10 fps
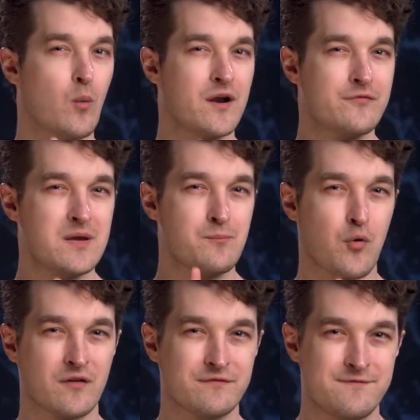One of the
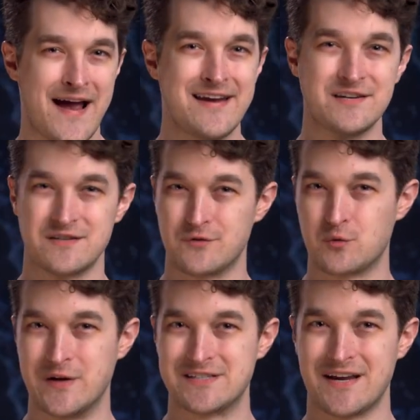important findings of the
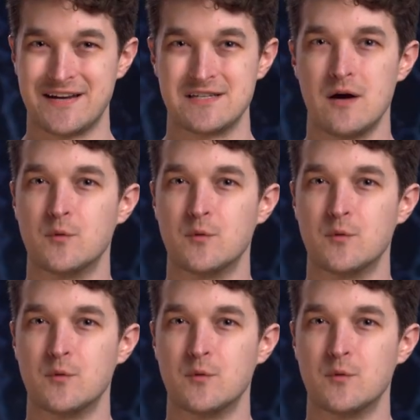twin studies